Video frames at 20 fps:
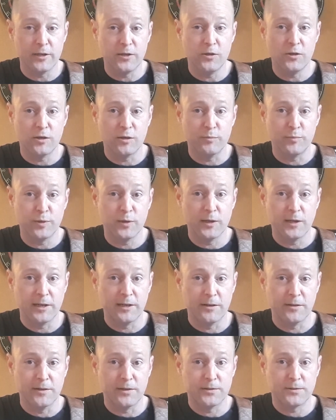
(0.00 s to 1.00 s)
you can put
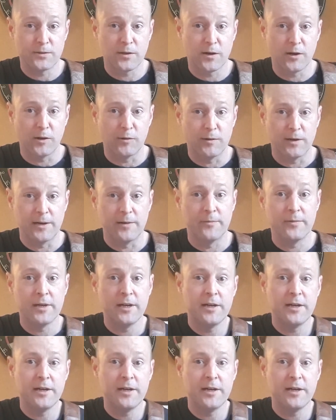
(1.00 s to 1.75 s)
into this turnaround.